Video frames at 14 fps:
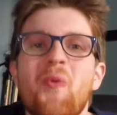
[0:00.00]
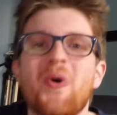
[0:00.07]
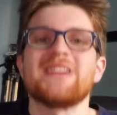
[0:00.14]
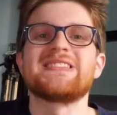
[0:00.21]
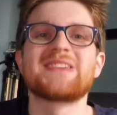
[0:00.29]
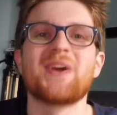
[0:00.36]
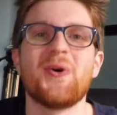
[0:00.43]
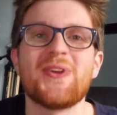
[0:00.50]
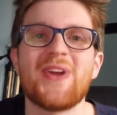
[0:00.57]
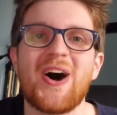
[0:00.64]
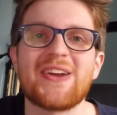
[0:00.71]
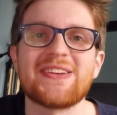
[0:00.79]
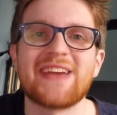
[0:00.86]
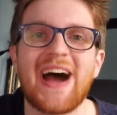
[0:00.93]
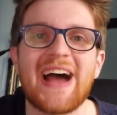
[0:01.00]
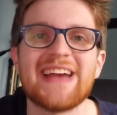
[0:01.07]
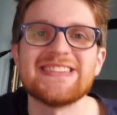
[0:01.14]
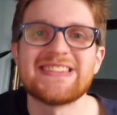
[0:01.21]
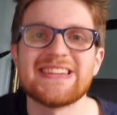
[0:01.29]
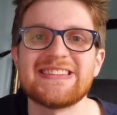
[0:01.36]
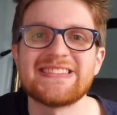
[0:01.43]
What's going on
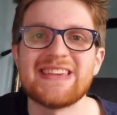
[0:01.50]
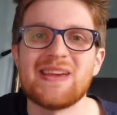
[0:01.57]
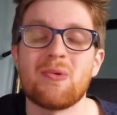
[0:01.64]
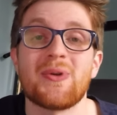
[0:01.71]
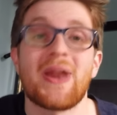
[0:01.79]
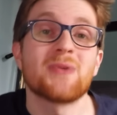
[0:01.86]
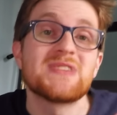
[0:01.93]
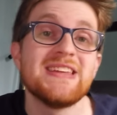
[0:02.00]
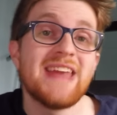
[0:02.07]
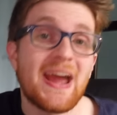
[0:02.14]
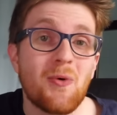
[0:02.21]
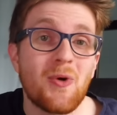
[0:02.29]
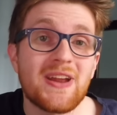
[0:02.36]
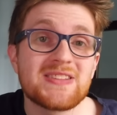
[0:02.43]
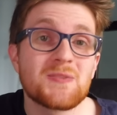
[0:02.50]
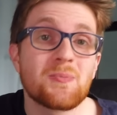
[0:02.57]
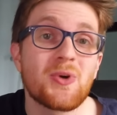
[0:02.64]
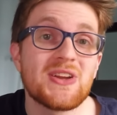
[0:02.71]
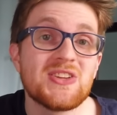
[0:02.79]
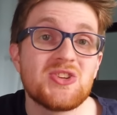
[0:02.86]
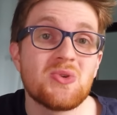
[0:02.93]
guys, it's Cimo. Now today I wanted to
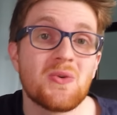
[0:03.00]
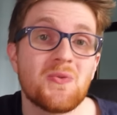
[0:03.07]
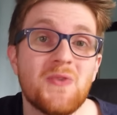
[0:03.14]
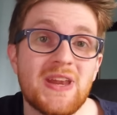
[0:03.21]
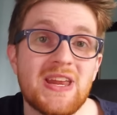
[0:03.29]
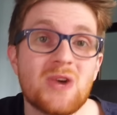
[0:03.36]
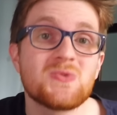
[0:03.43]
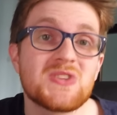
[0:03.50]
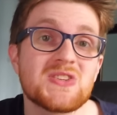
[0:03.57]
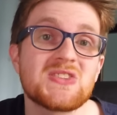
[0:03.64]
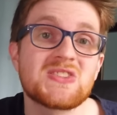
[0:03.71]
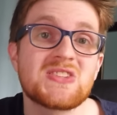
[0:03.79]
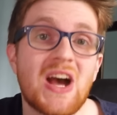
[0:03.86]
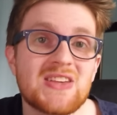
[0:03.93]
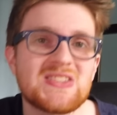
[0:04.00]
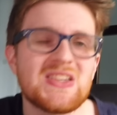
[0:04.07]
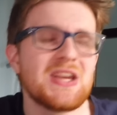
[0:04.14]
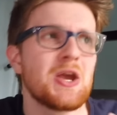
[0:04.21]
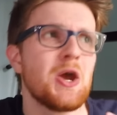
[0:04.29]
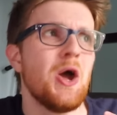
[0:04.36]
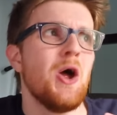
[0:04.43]
bring to you a video
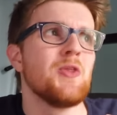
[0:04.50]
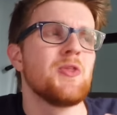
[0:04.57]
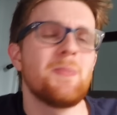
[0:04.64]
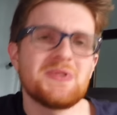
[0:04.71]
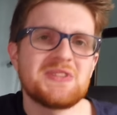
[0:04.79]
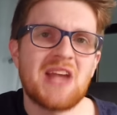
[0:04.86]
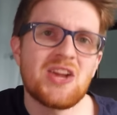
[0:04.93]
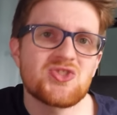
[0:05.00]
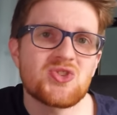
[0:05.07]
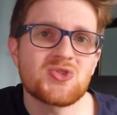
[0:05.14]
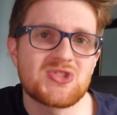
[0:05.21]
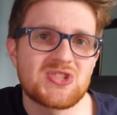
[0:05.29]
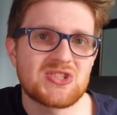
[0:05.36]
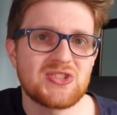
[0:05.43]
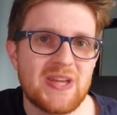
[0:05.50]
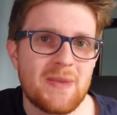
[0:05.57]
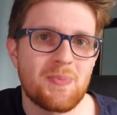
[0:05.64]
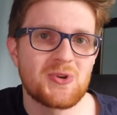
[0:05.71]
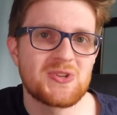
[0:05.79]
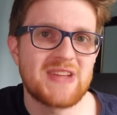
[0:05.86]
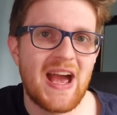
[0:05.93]
discussing the potential
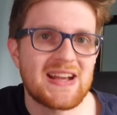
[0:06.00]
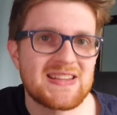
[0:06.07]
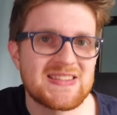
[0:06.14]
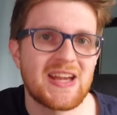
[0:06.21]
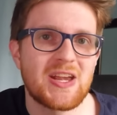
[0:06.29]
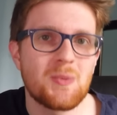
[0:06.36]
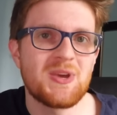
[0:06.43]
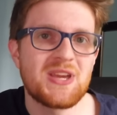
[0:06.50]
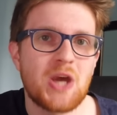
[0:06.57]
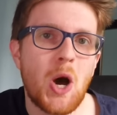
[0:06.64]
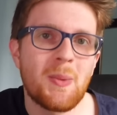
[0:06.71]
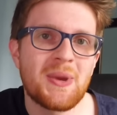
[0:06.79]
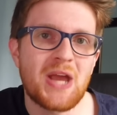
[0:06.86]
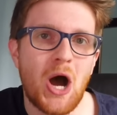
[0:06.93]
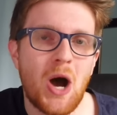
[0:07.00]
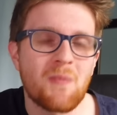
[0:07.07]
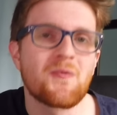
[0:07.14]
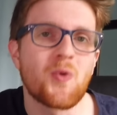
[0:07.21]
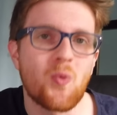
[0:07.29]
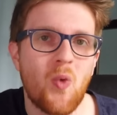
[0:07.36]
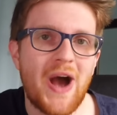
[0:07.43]
sleeper decks that could be coming
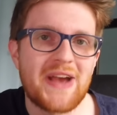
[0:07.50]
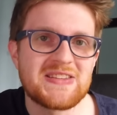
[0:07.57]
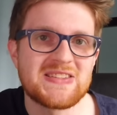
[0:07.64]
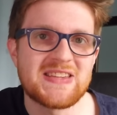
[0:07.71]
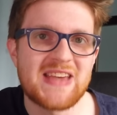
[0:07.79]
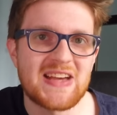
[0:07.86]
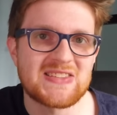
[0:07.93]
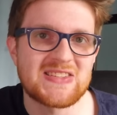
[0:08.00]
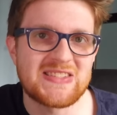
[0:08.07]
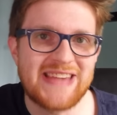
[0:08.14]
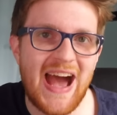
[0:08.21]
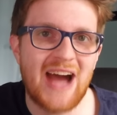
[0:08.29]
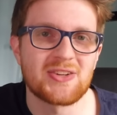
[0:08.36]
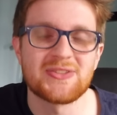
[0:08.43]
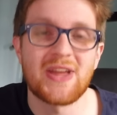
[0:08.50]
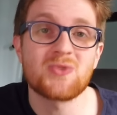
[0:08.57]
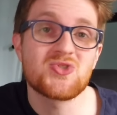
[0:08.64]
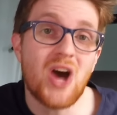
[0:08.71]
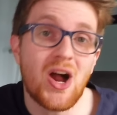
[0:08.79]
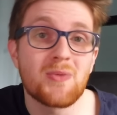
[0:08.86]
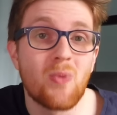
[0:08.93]
up for YCS Seattle. Now
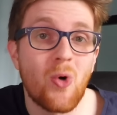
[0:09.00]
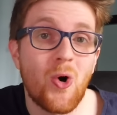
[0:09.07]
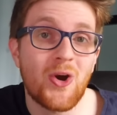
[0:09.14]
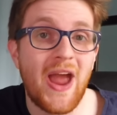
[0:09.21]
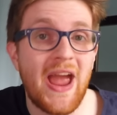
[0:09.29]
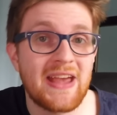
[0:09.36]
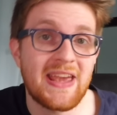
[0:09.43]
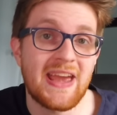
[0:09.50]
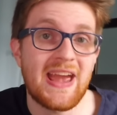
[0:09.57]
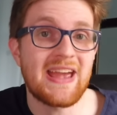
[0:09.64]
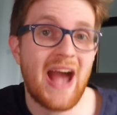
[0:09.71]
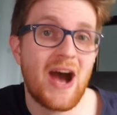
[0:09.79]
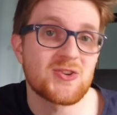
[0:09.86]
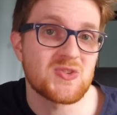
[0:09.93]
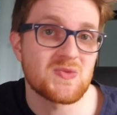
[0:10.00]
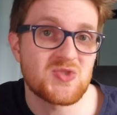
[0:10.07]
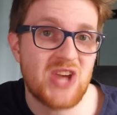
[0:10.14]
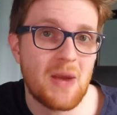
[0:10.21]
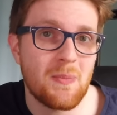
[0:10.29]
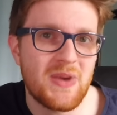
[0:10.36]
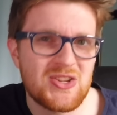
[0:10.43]
John Moore, aka House of
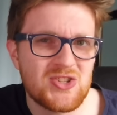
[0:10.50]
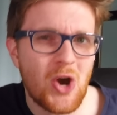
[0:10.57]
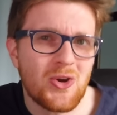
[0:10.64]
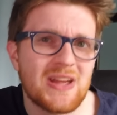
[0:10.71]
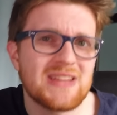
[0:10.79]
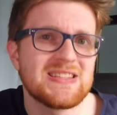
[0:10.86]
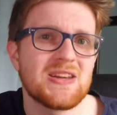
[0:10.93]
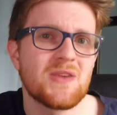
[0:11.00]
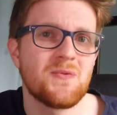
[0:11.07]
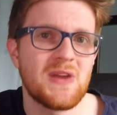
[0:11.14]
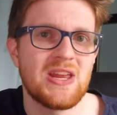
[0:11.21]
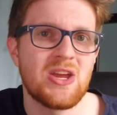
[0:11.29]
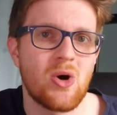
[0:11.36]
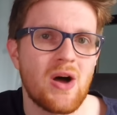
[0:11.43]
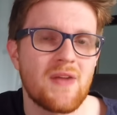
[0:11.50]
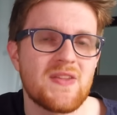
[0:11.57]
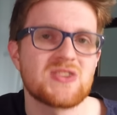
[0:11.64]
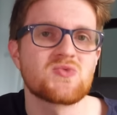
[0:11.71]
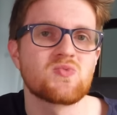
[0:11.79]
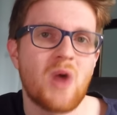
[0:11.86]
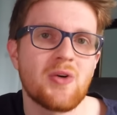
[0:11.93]
Champions, already did a video on
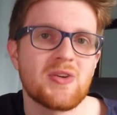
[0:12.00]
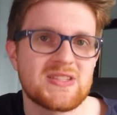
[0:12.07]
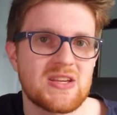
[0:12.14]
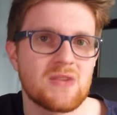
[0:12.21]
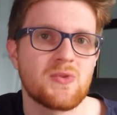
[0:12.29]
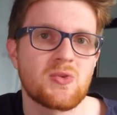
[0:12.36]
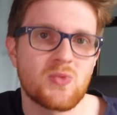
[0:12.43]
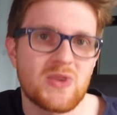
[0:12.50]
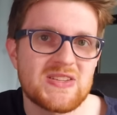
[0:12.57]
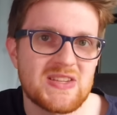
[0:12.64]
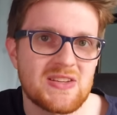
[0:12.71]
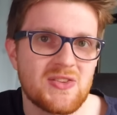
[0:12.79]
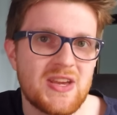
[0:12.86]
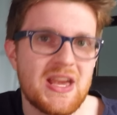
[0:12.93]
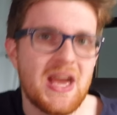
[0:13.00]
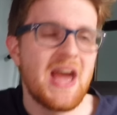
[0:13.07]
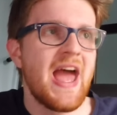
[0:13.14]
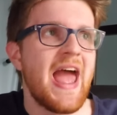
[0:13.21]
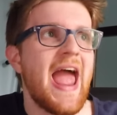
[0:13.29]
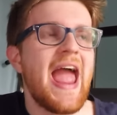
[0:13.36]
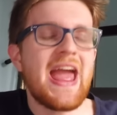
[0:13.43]
this relatively recently,
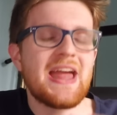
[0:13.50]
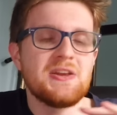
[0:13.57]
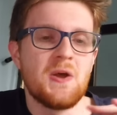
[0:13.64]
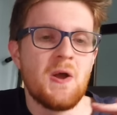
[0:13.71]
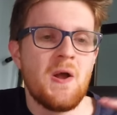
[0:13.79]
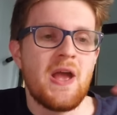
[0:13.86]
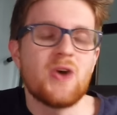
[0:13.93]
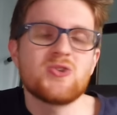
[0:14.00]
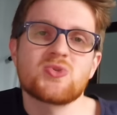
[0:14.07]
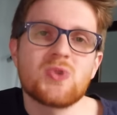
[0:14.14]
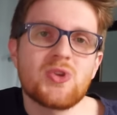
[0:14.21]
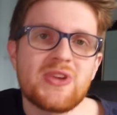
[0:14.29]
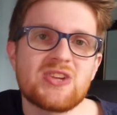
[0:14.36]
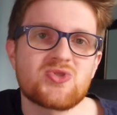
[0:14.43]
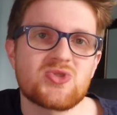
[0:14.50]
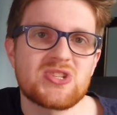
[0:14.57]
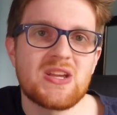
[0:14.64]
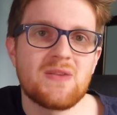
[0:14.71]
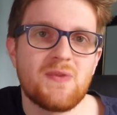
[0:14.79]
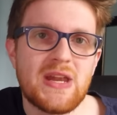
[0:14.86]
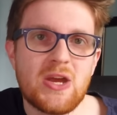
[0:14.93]
and it was a really
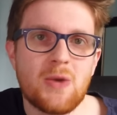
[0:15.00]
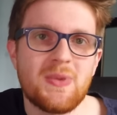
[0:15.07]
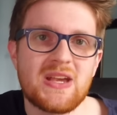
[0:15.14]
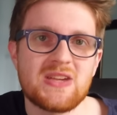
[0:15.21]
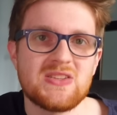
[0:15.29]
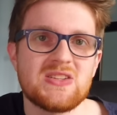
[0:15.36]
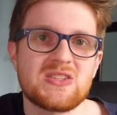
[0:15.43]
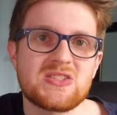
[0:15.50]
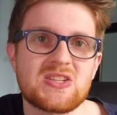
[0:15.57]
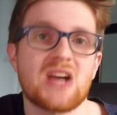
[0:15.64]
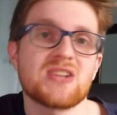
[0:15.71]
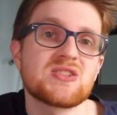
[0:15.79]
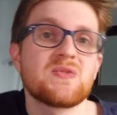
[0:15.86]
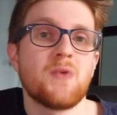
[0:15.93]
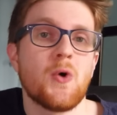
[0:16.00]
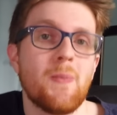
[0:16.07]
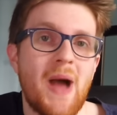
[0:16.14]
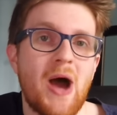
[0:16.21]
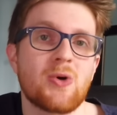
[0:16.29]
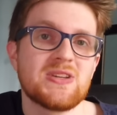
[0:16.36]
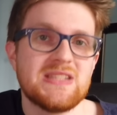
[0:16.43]
interesting video because he discussed full
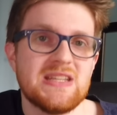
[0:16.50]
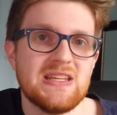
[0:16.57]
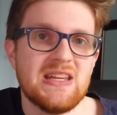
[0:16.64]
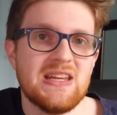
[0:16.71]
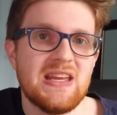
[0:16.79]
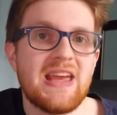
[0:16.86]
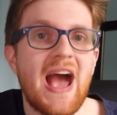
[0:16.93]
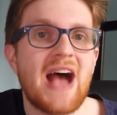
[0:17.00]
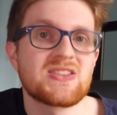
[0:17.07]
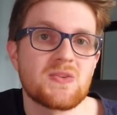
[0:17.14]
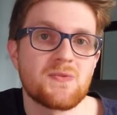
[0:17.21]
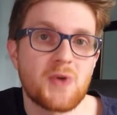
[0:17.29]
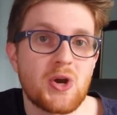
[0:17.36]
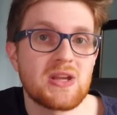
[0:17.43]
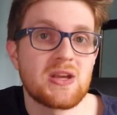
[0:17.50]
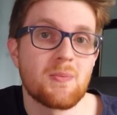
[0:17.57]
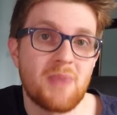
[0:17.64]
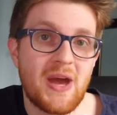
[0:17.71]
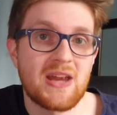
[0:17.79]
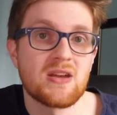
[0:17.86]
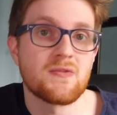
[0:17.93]
power DDD as a very
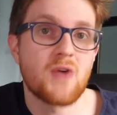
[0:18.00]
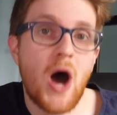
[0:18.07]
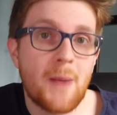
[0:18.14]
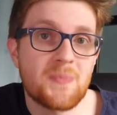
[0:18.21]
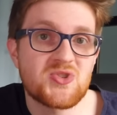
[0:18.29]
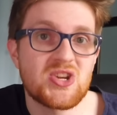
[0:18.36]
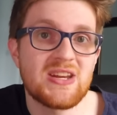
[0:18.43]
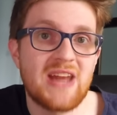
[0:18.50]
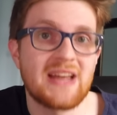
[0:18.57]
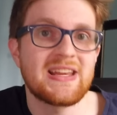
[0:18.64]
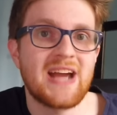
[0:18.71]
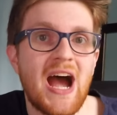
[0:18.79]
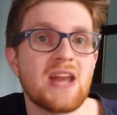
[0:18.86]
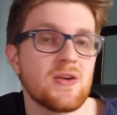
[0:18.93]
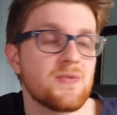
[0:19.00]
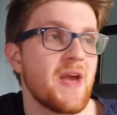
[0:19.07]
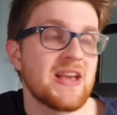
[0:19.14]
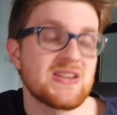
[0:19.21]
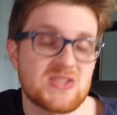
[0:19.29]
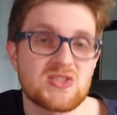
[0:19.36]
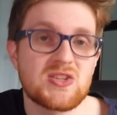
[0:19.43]
competitive option and kind of
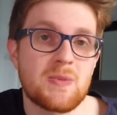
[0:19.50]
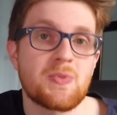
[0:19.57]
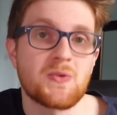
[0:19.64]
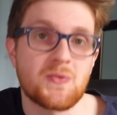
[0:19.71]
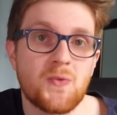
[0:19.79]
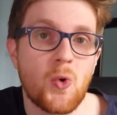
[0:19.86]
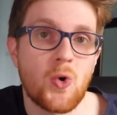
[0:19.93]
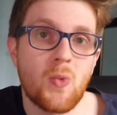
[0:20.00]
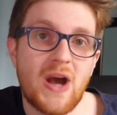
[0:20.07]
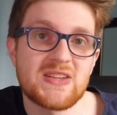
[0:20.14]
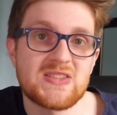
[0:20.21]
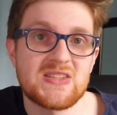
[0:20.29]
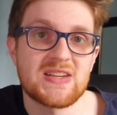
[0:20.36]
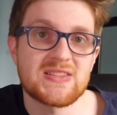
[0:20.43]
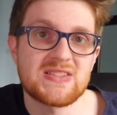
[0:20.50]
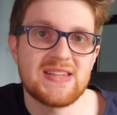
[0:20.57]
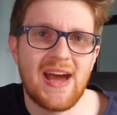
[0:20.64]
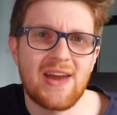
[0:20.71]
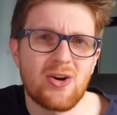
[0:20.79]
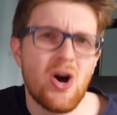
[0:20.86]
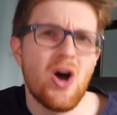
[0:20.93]
a sleeper for YCS
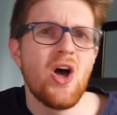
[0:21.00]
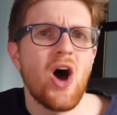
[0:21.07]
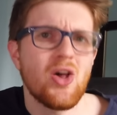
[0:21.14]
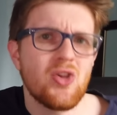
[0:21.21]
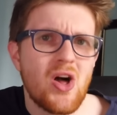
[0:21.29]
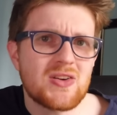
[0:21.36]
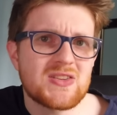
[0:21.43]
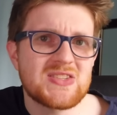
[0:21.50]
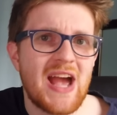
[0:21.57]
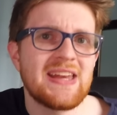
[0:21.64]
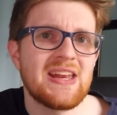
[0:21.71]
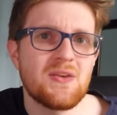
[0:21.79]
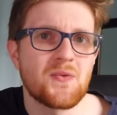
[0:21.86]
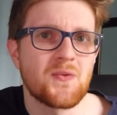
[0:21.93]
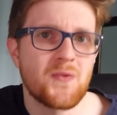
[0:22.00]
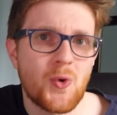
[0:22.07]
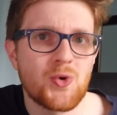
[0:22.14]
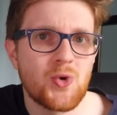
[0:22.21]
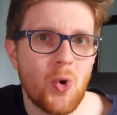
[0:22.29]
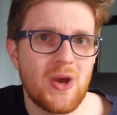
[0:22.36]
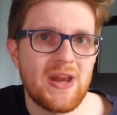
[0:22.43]
Seattle, alongside
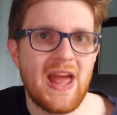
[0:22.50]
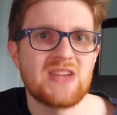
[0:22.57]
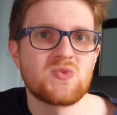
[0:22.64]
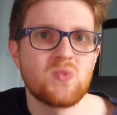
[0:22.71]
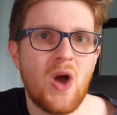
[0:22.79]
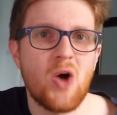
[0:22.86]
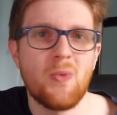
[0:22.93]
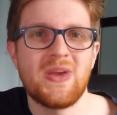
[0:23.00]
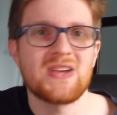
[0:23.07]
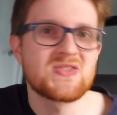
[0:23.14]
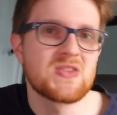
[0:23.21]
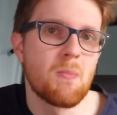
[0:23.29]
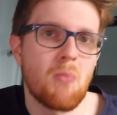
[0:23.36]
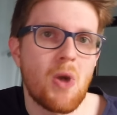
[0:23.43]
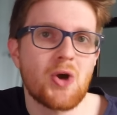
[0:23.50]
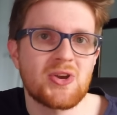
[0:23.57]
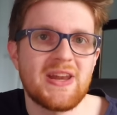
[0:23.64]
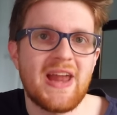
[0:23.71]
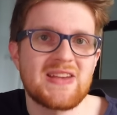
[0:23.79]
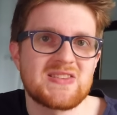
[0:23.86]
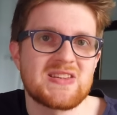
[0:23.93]
Infernoid as well because the
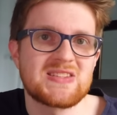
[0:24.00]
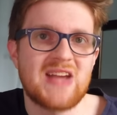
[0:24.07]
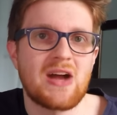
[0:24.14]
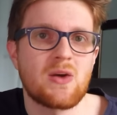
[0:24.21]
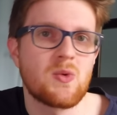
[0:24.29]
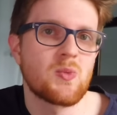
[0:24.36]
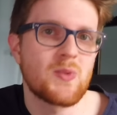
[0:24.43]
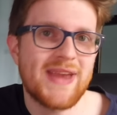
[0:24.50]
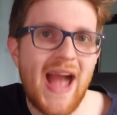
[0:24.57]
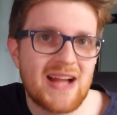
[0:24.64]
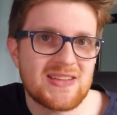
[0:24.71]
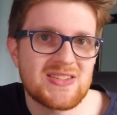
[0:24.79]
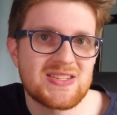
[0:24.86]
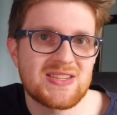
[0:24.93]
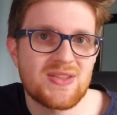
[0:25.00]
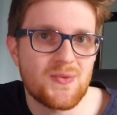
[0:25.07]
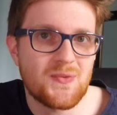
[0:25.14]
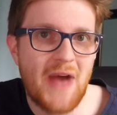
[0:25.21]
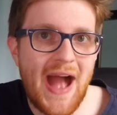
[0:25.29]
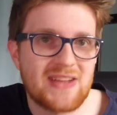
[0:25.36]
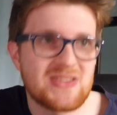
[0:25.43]
market hasn't exactly reacted to the
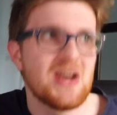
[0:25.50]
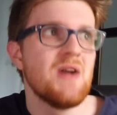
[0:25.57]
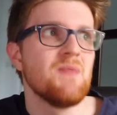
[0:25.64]
fact